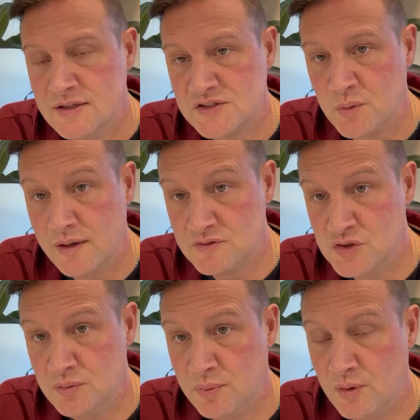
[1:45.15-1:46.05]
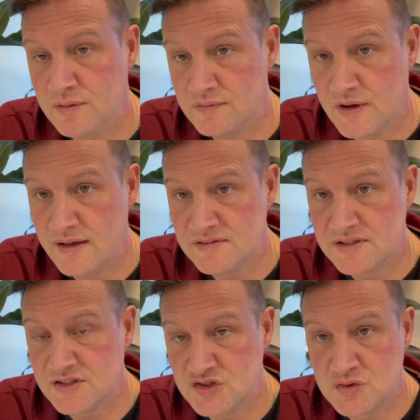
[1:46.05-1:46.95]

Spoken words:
So we have $2.56